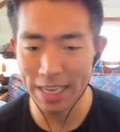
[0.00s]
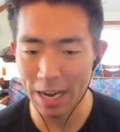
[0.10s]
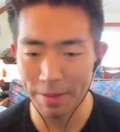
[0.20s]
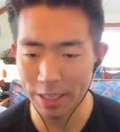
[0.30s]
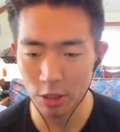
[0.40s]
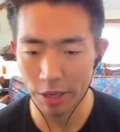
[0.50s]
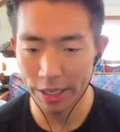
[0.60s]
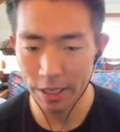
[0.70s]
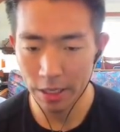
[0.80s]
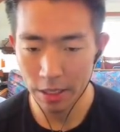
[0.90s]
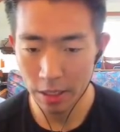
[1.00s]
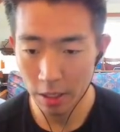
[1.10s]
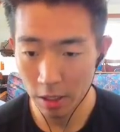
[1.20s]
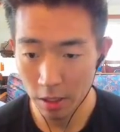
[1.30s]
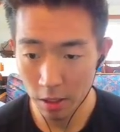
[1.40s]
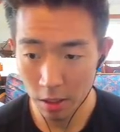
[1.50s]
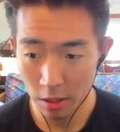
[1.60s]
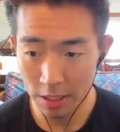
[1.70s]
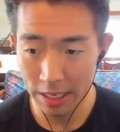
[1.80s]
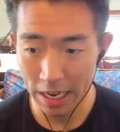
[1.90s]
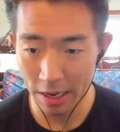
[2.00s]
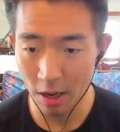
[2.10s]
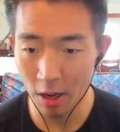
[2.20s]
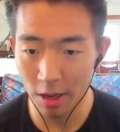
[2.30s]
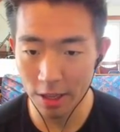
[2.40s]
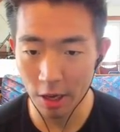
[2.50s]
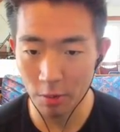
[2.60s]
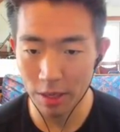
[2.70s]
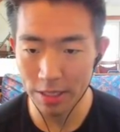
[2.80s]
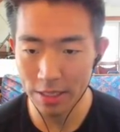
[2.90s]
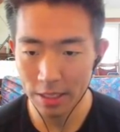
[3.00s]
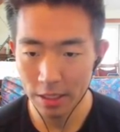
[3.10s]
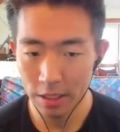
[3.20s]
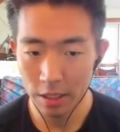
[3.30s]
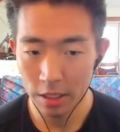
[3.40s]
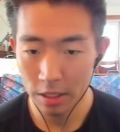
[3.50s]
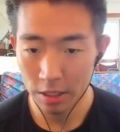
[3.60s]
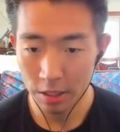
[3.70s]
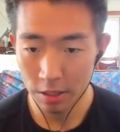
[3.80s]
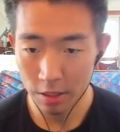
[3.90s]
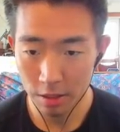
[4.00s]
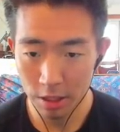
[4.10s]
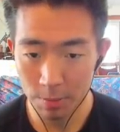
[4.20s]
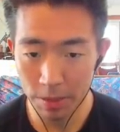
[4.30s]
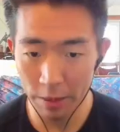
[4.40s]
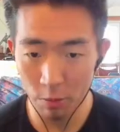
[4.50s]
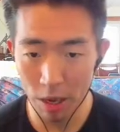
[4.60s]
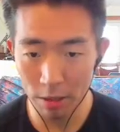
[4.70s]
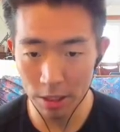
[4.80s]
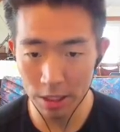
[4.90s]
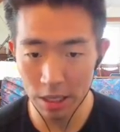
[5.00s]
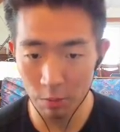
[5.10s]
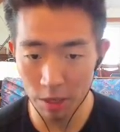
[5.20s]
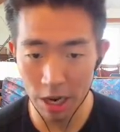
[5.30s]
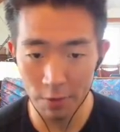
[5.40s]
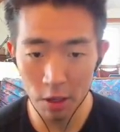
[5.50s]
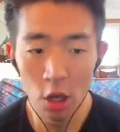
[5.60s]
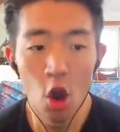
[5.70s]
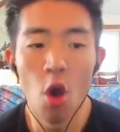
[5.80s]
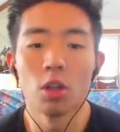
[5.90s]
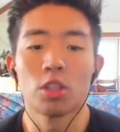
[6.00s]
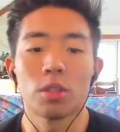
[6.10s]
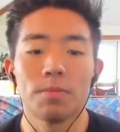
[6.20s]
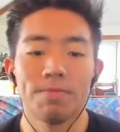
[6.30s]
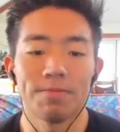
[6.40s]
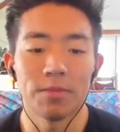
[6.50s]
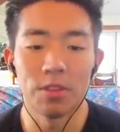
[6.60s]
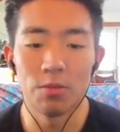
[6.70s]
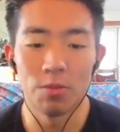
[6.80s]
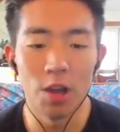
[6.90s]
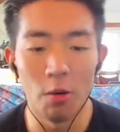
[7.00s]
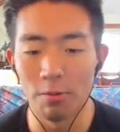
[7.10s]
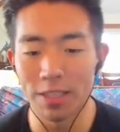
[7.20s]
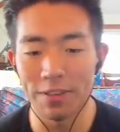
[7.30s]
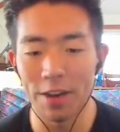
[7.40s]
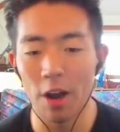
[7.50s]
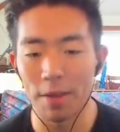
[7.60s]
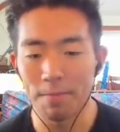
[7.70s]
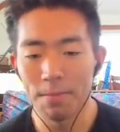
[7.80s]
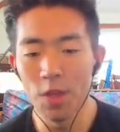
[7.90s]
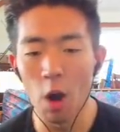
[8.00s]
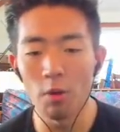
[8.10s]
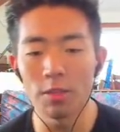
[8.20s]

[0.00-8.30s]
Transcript: got to be a screen. It's not. Oh, I thought it was. Just play well. Just recover. No one was even on him. No one